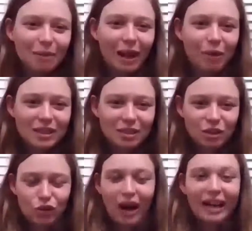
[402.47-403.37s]
to them that I
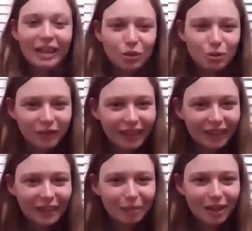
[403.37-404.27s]
wasn't trying to
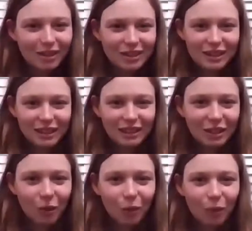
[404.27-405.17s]
evade them, I just
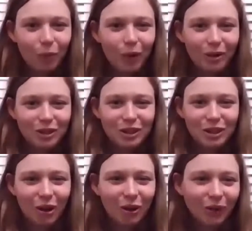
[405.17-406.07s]
didn't know where to
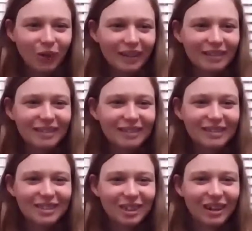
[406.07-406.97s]
go. They
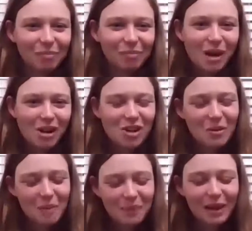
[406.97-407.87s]

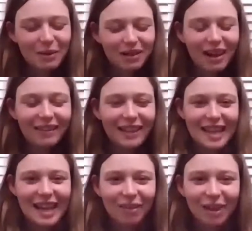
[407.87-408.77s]
were a lot
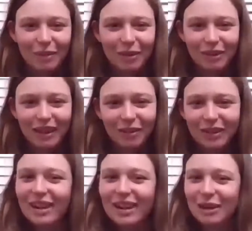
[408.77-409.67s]
less angry at me when they
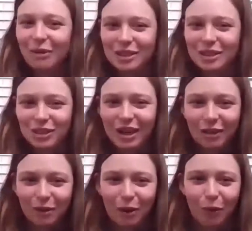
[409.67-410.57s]
realized I wasn't
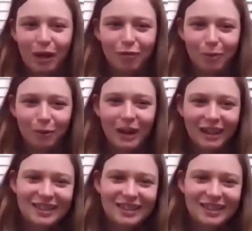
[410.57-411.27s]
trying to run away from